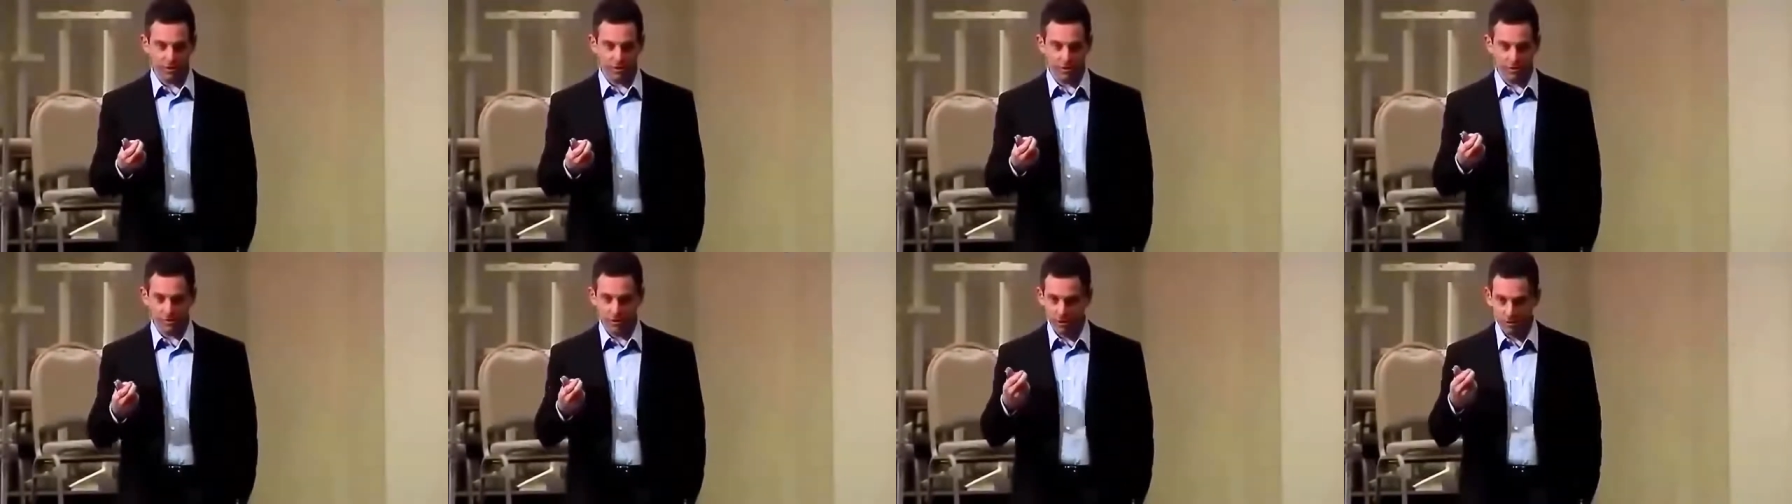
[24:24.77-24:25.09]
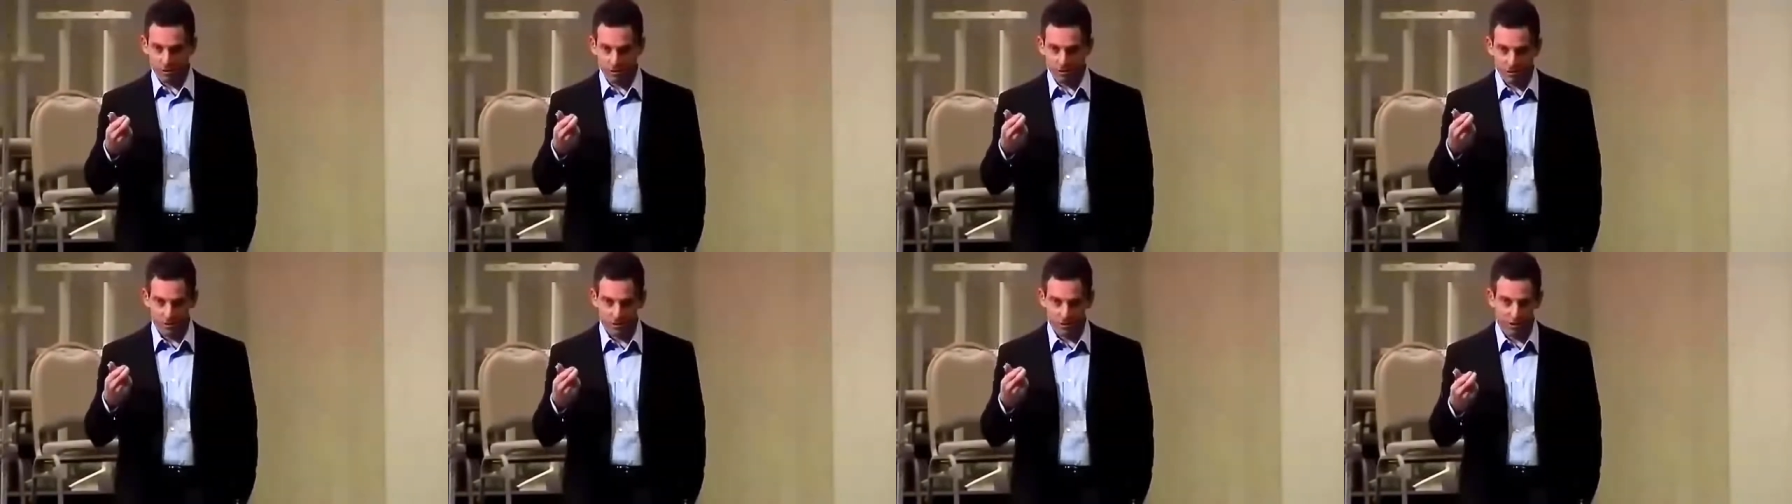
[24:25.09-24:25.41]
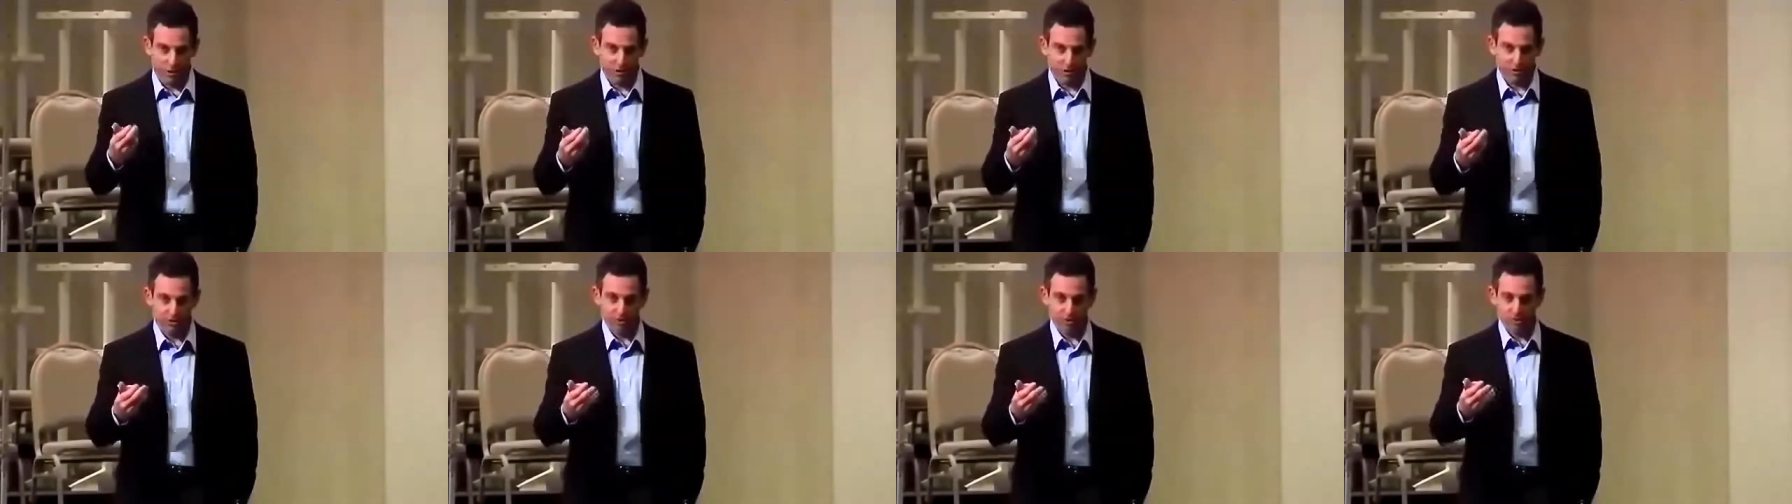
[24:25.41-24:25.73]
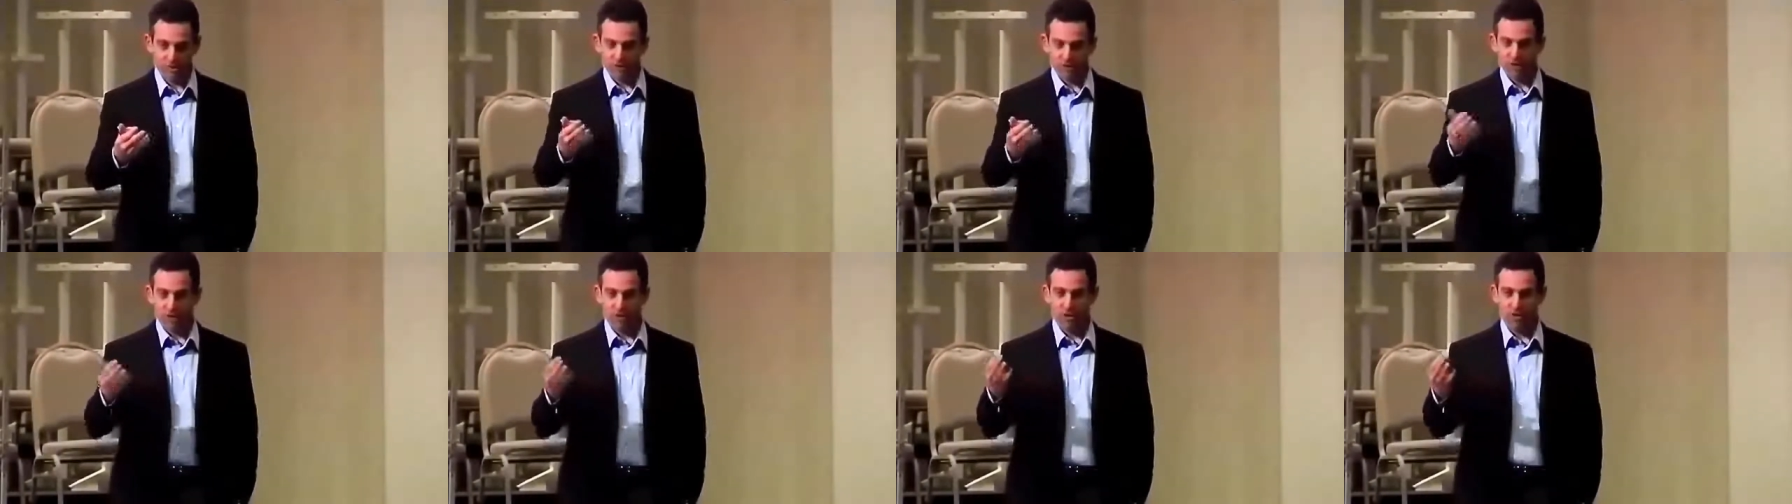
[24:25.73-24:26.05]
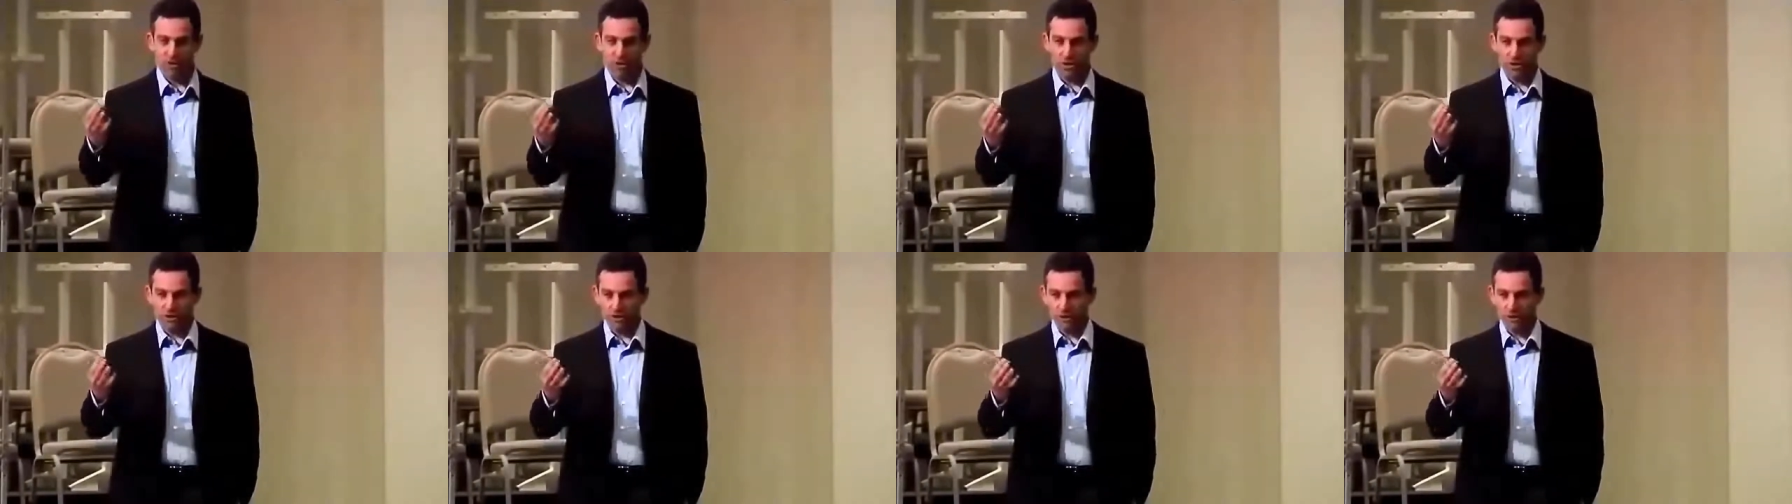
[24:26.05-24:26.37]
just as science is never going to
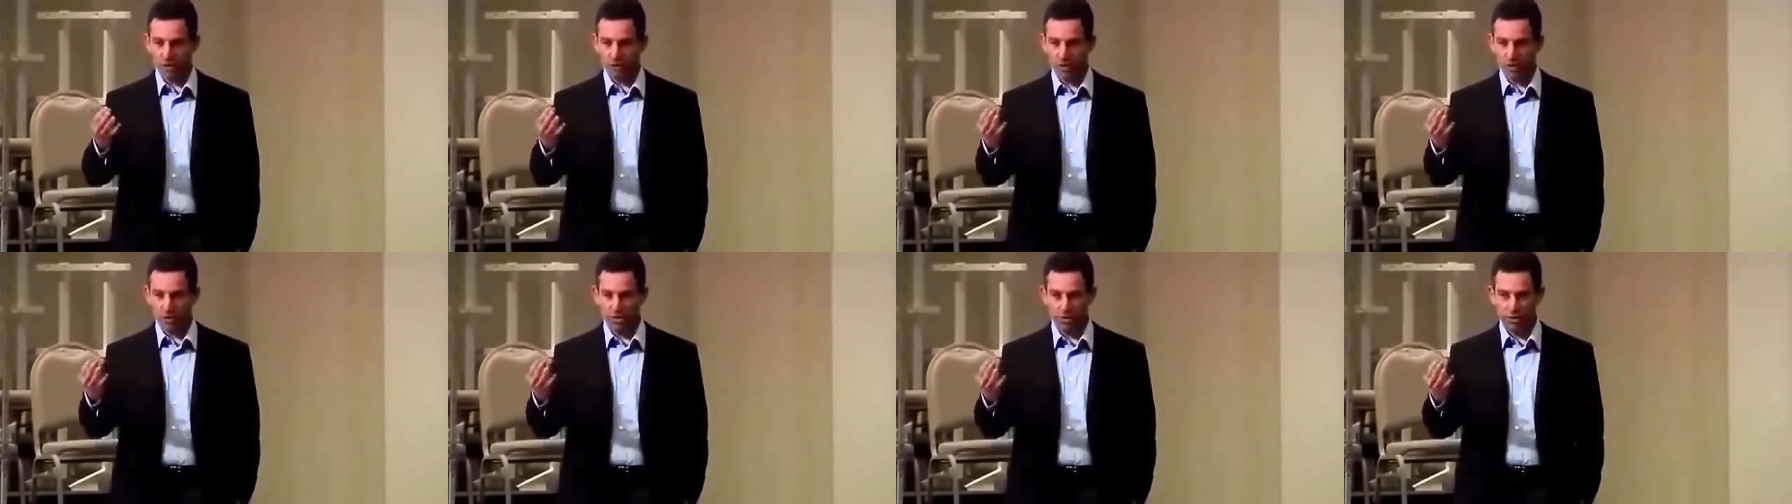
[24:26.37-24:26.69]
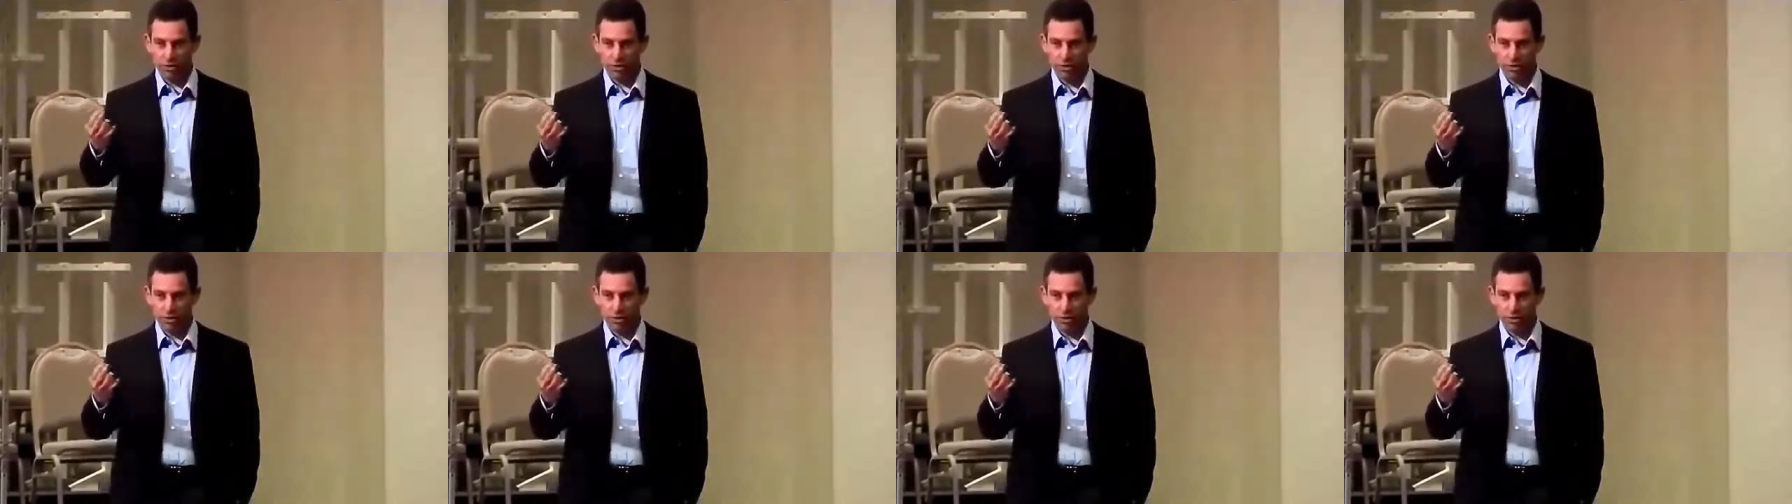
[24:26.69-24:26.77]
tell you whether you